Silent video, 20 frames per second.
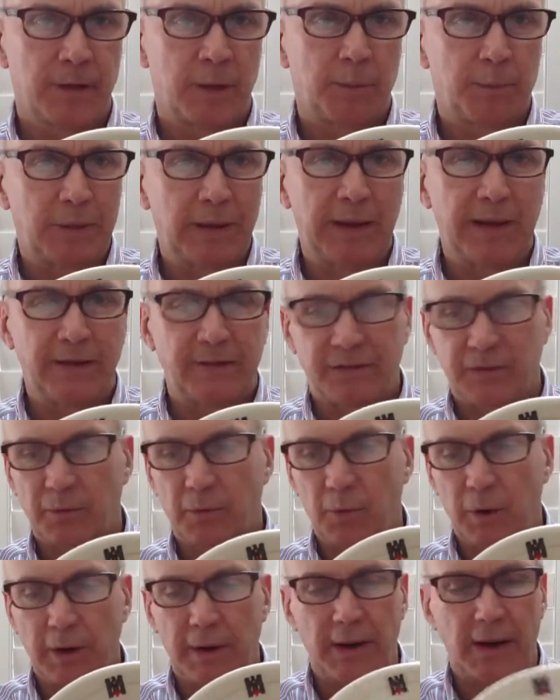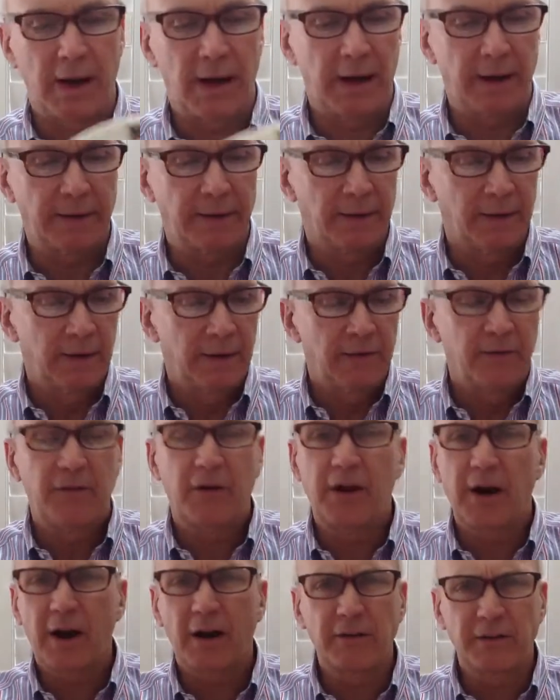plates and whatnot.
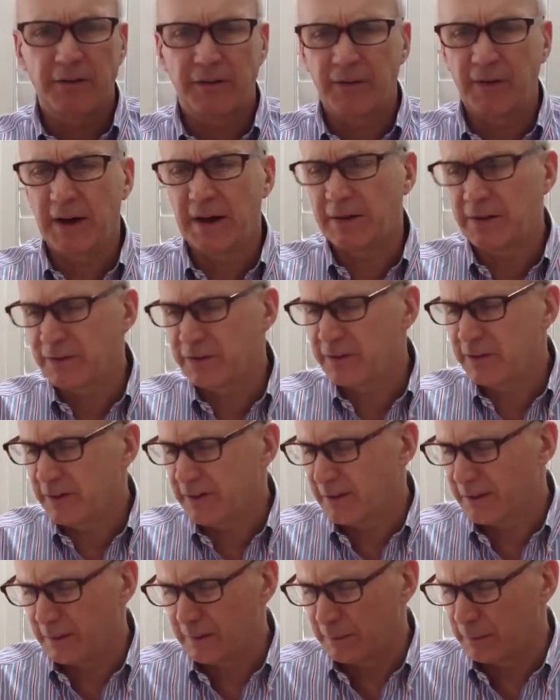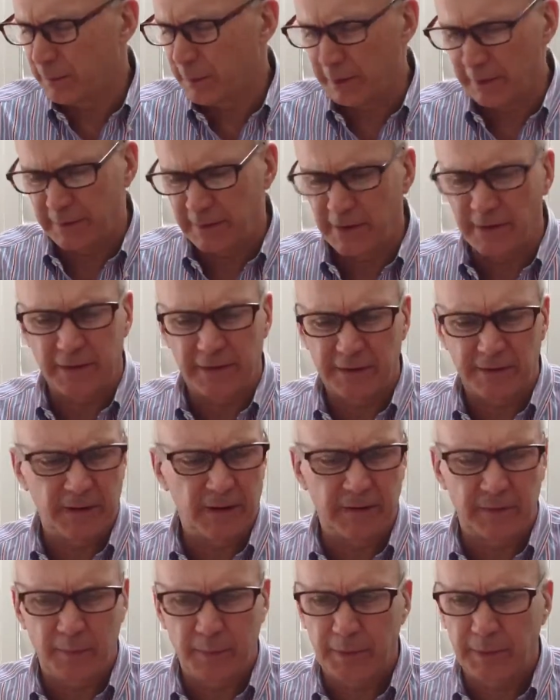Very hard to find. You see the military
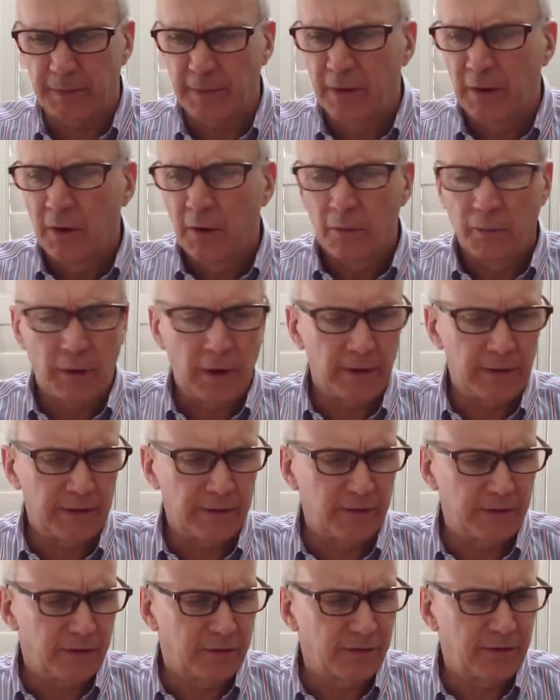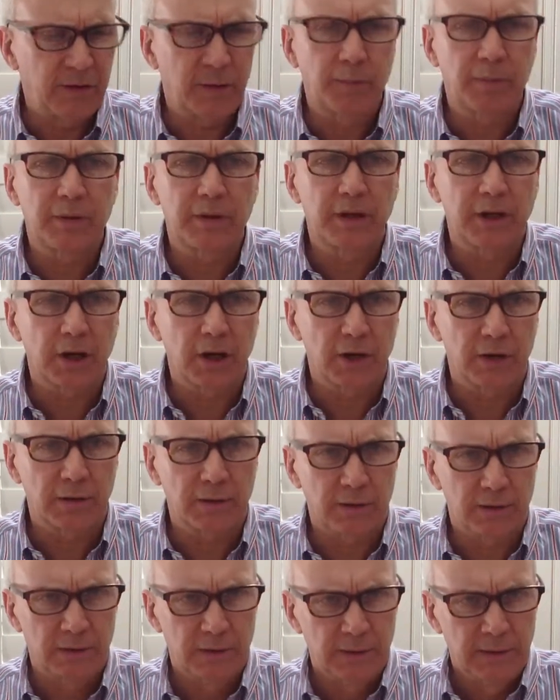stuff, but rarely do you see
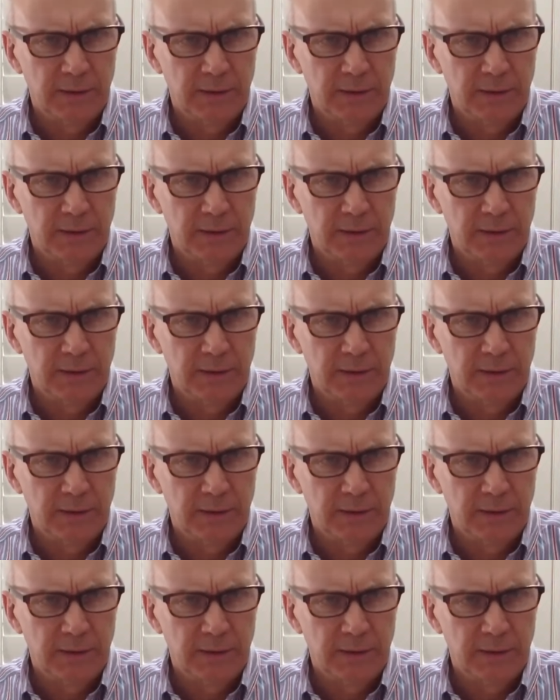political